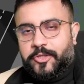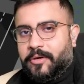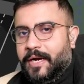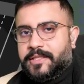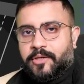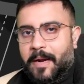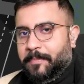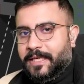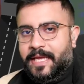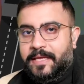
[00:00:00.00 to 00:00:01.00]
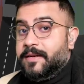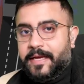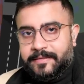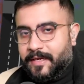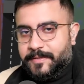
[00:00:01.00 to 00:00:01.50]
trying to replicate a
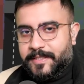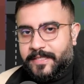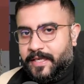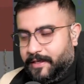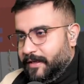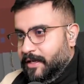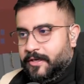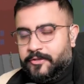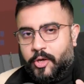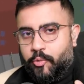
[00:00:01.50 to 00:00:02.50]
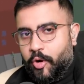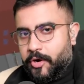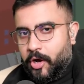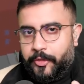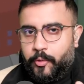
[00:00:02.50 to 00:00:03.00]
nighttime scene, so I
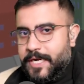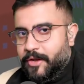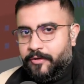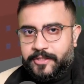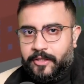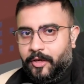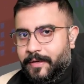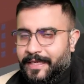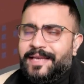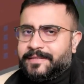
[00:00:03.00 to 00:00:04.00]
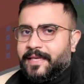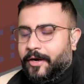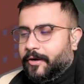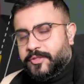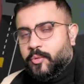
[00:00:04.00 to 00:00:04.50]
want all the windows glowing,
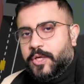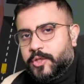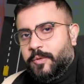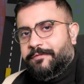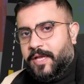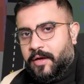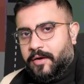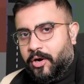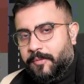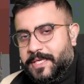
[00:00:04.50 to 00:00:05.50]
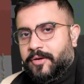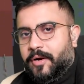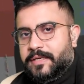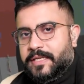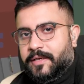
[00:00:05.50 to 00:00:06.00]
etc. So once we've got our
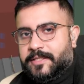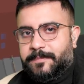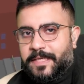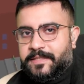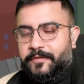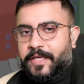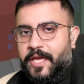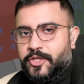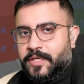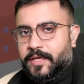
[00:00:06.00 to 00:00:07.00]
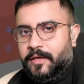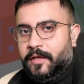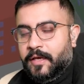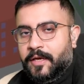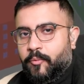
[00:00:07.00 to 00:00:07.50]
PRD or specification,
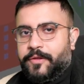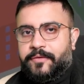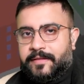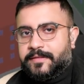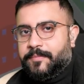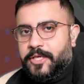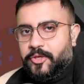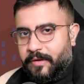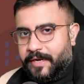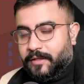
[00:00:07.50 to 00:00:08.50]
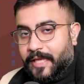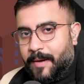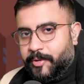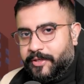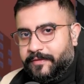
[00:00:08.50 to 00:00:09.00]
whether that's something you write
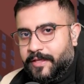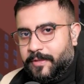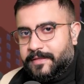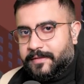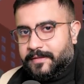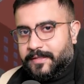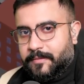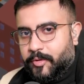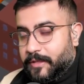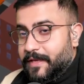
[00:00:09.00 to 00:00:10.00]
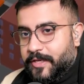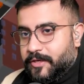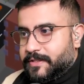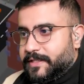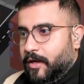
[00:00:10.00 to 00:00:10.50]
collaboratively with a system or give it
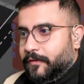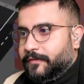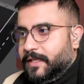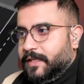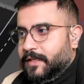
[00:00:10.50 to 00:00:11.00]
yourself,